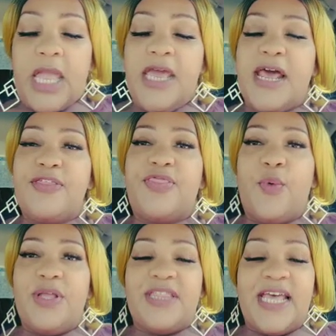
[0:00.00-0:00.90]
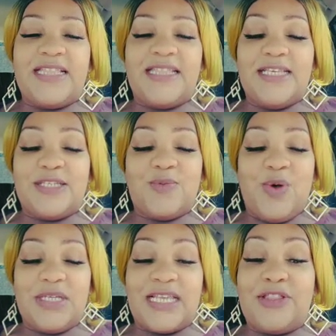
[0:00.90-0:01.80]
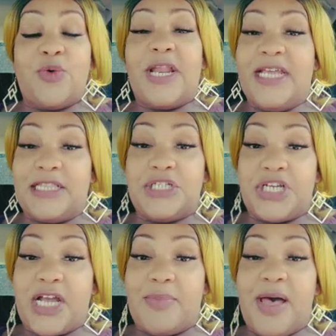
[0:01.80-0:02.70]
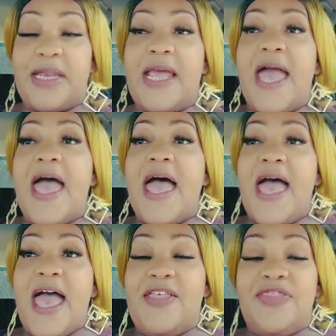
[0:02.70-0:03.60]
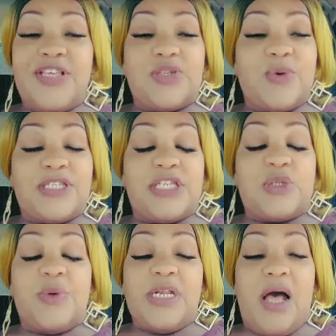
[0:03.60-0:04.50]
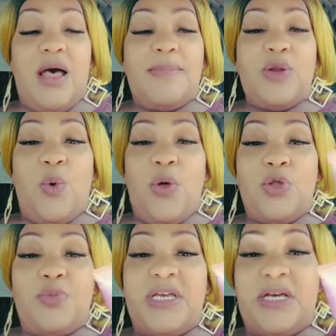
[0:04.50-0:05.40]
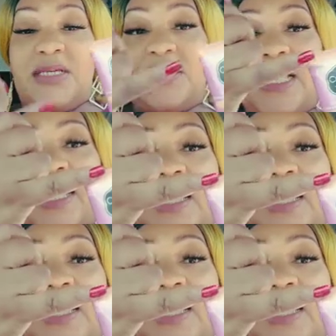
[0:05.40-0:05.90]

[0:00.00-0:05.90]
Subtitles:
And I thought that this was, I thought I hit the jackpot. And this was the sweet almond oil because